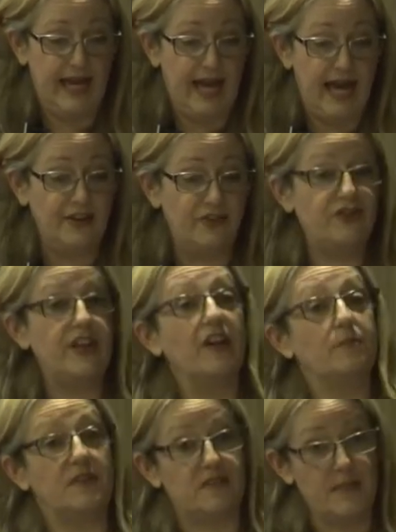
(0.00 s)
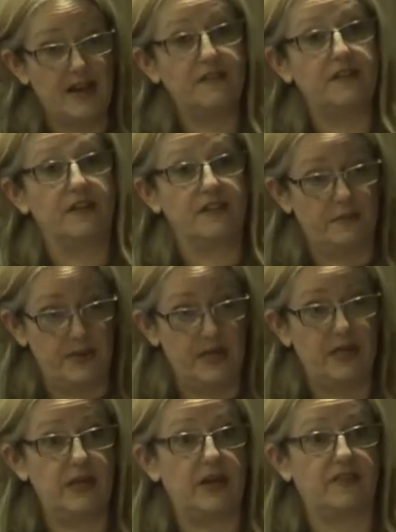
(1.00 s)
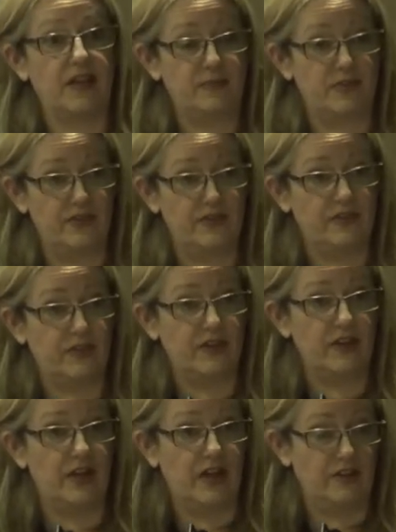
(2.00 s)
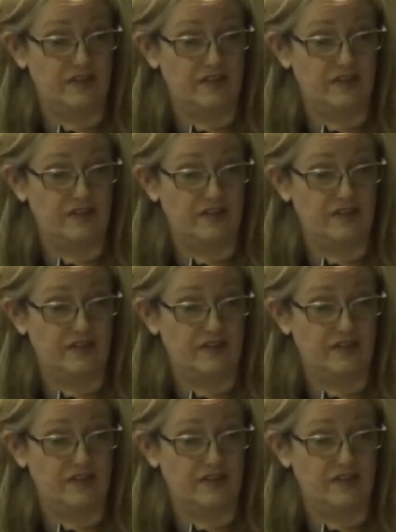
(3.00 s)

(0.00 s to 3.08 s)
And she has been demanding to be accepted and